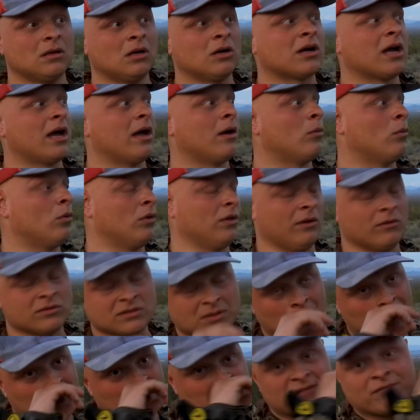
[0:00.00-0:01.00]
Okay. Well, there
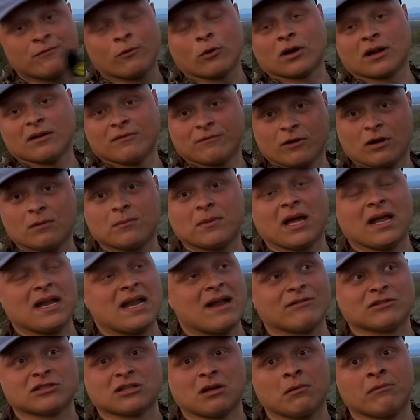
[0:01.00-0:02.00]
was a big fork in front of me I'd
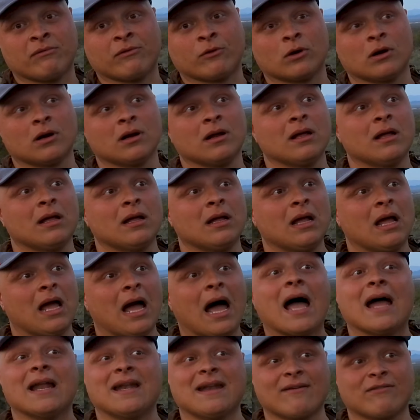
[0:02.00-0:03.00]
never saw before.
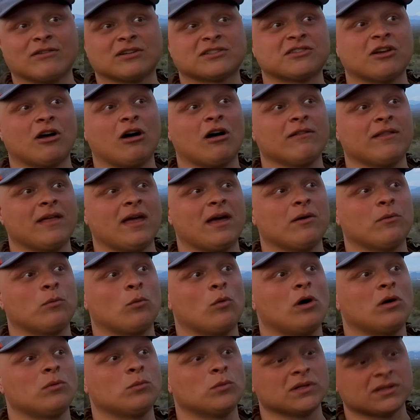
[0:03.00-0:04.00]
I had never saw that
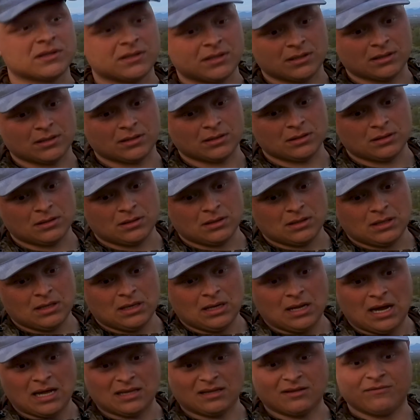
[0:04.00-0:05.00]
one with the
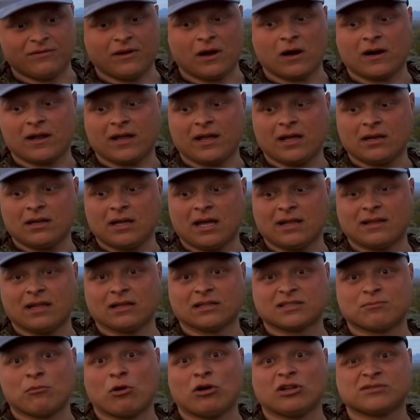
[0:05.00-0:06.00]
at the very end had
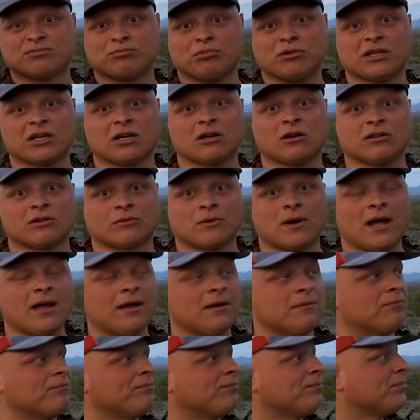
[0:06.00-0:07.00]
that small splitter on the
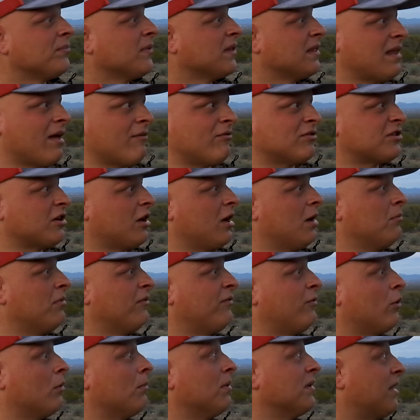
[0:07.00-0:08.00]
right. Never saw him
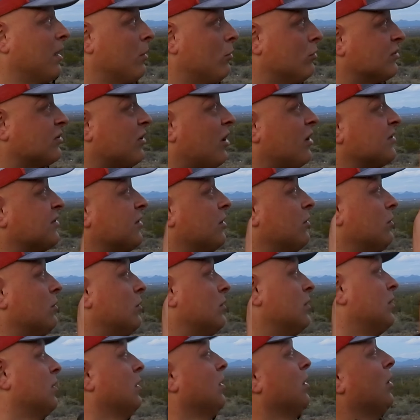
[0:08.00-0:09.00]
before, but there was
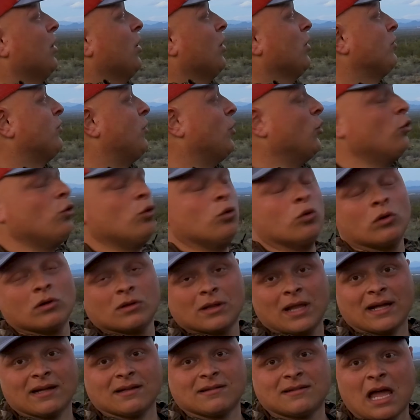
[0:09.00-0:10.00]
also two
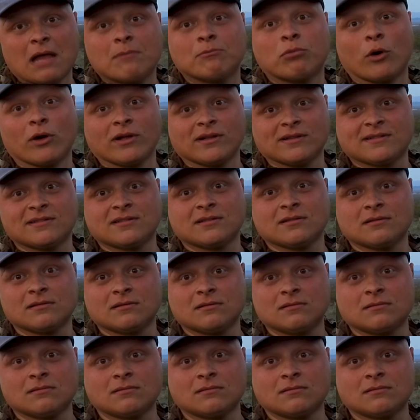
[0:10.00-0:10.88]
like ten points,